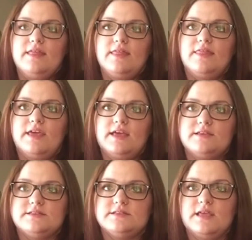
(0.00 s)

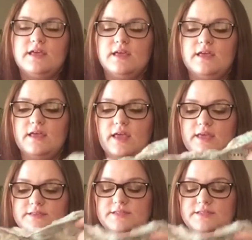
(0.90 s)
this is